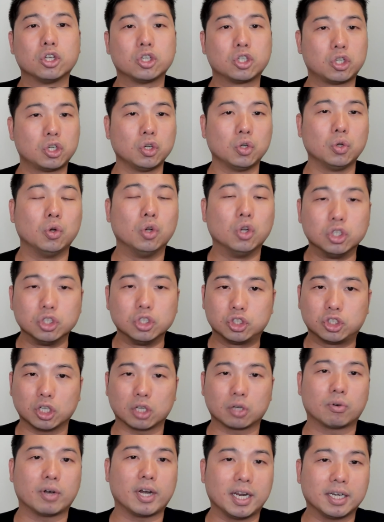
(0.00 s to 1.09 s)
Two,
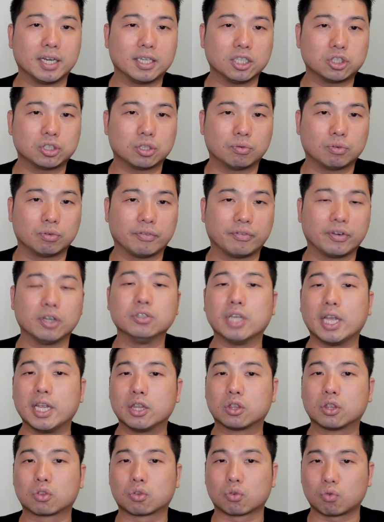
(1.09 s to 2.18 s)
generate additional review.
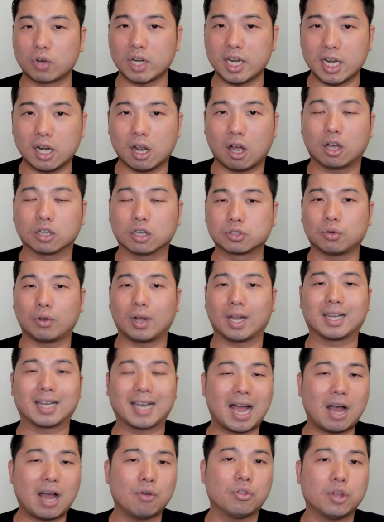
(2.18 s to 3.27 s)
And three, also
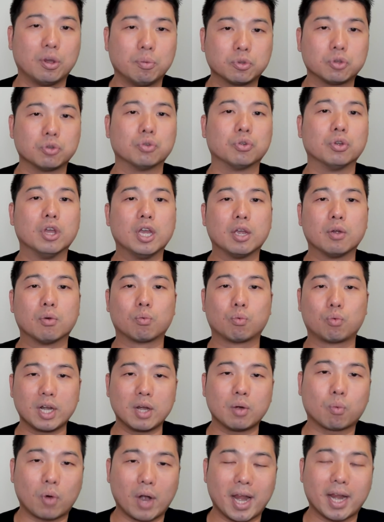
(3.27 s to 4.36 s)
allow them to
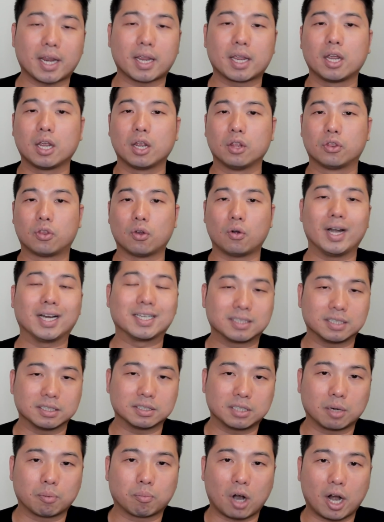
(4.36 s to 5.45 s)
re-rank their
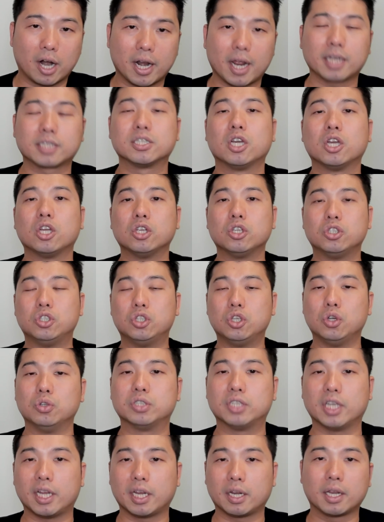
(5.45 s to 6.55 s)
existing products
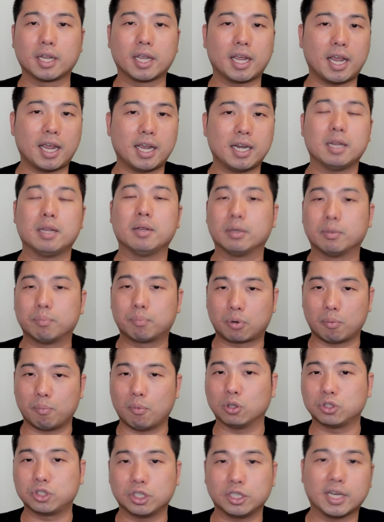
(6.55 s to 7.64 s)
using any
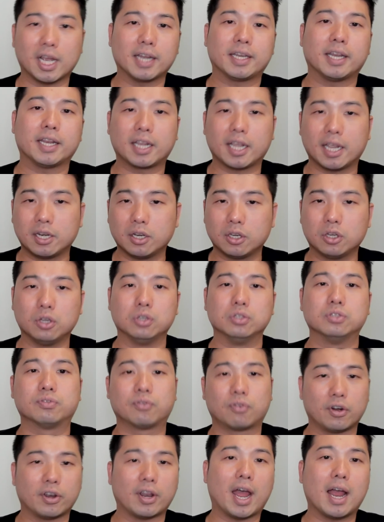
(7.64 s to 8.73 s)
promotion that they can use
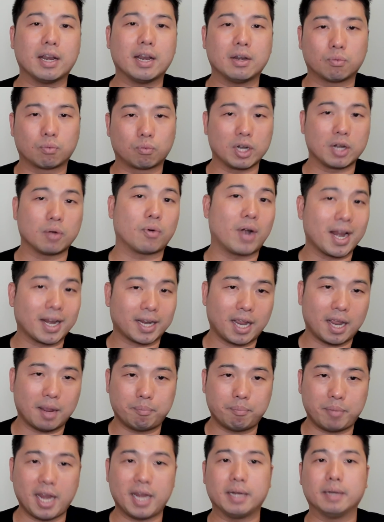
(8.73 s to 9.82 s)
for that re-rank
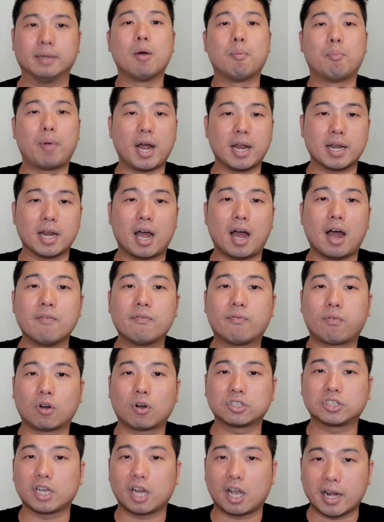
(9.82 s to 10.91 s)
campaign. But
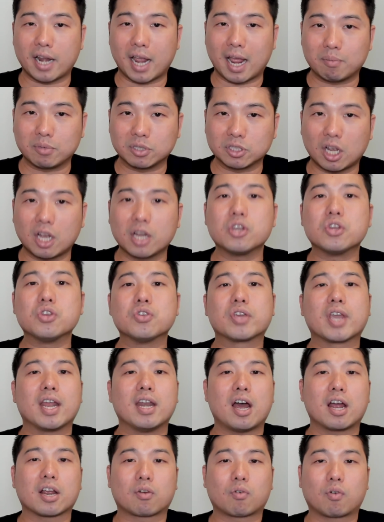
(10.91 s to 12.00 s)
unfortunately on Amazon, you
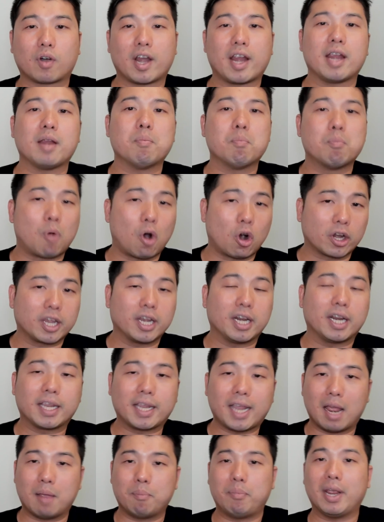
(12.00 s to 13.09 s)
cannot create marketing
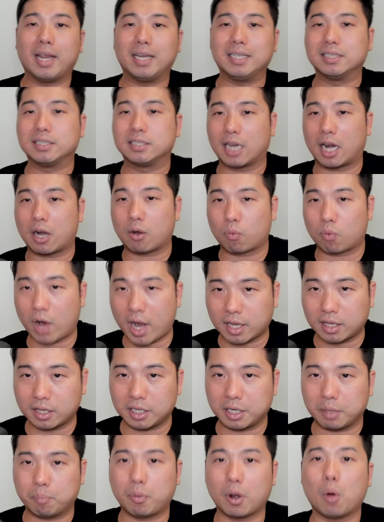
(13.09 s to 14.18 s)
campaigns
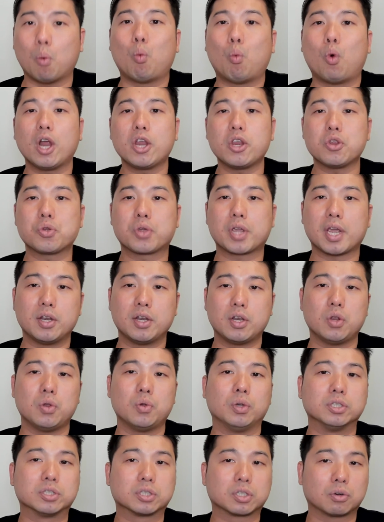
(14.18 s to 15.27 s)
directly. But what you can
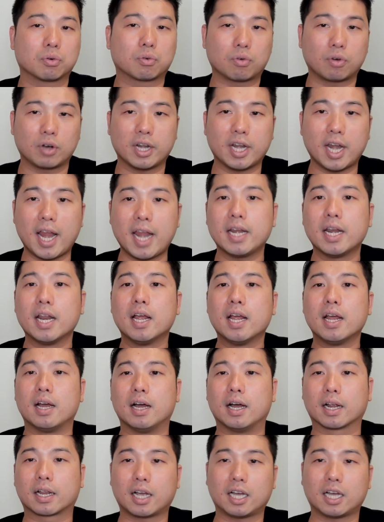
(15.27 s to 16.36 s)
do is to create
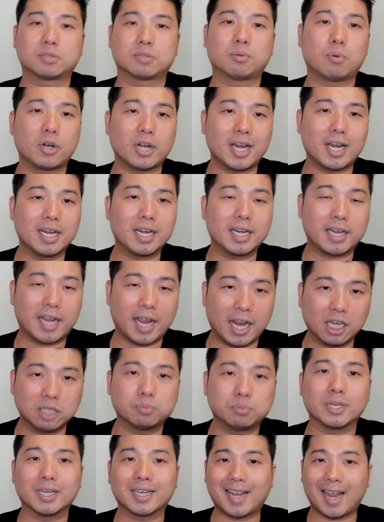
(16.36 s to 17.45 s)
a customer
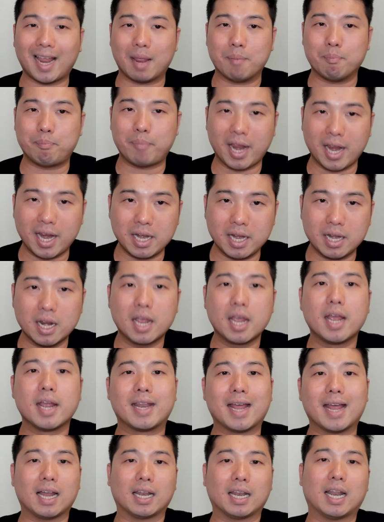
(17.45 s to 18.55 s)
engagement campaign
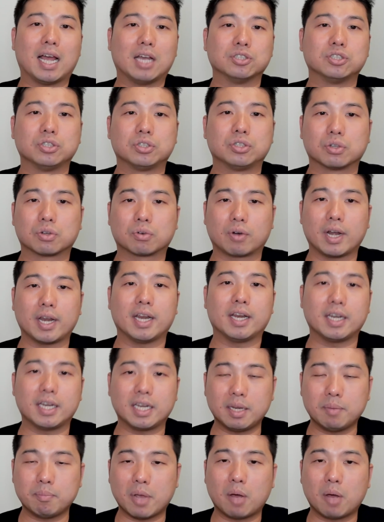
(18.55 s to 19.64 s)
that allows you to create an
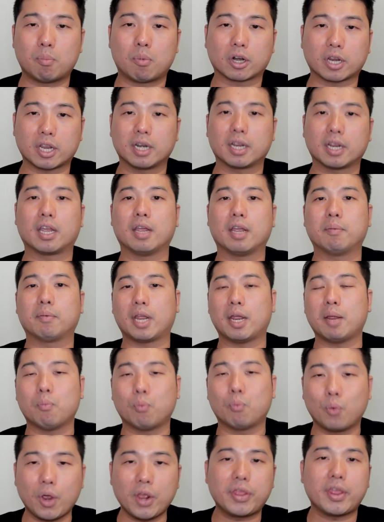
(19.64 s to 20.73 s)
email marketing
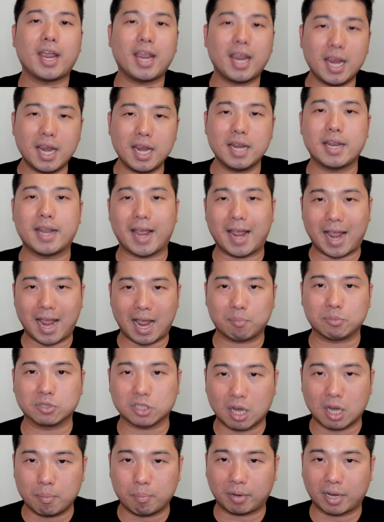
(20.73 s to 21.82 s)
campaign within the
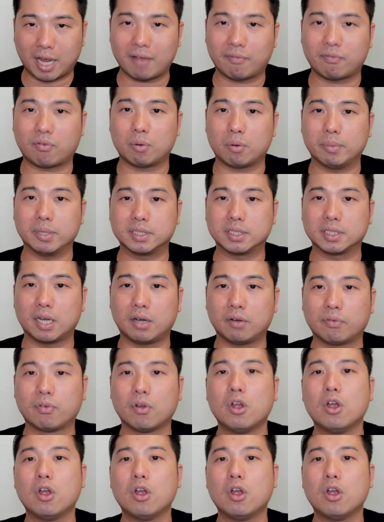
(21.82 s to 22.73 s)
Amazon platform itself